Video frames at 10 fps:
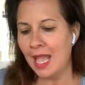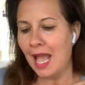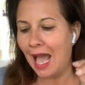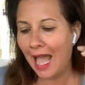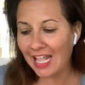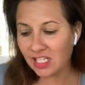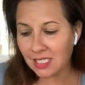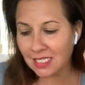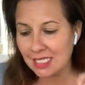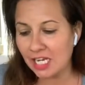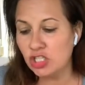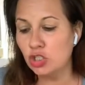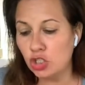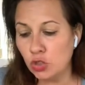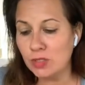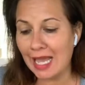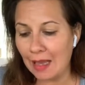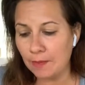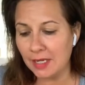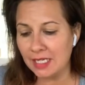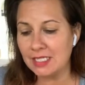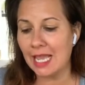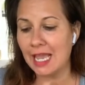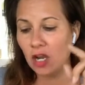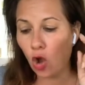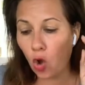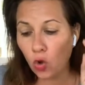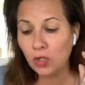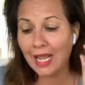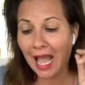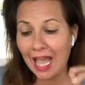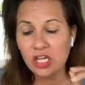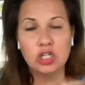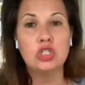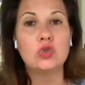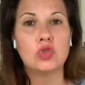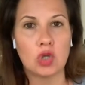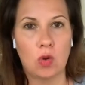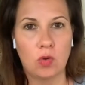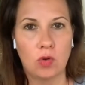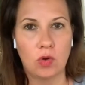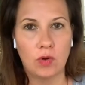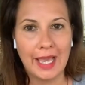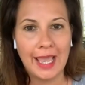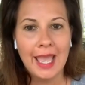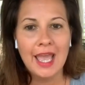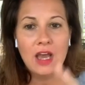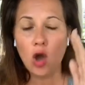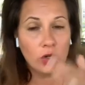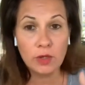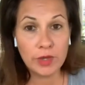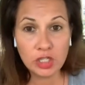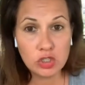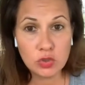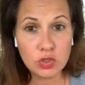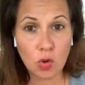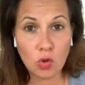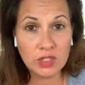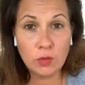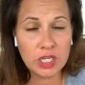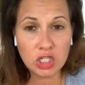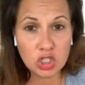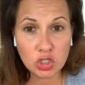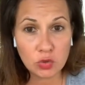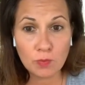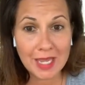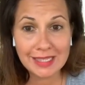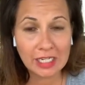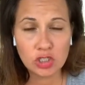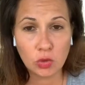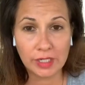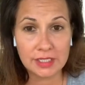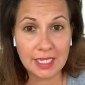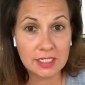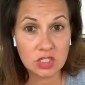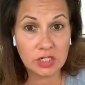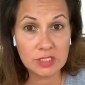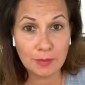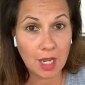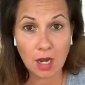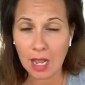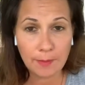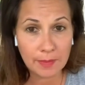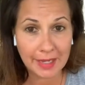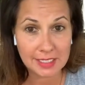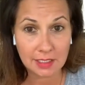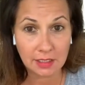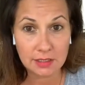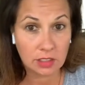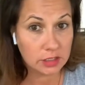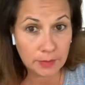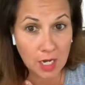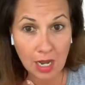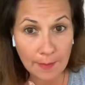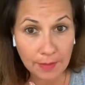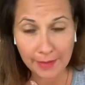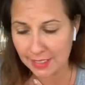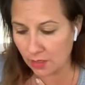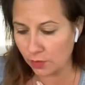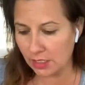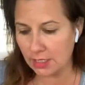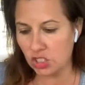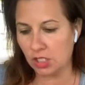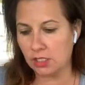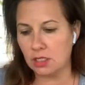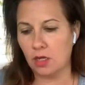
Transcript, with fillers: I had to decide to choose happiness, and only I could do so. Okay, only we could do so. Only we can choose, make that choice, and start to be uncompromising. Start to be uncompromising with the teachings.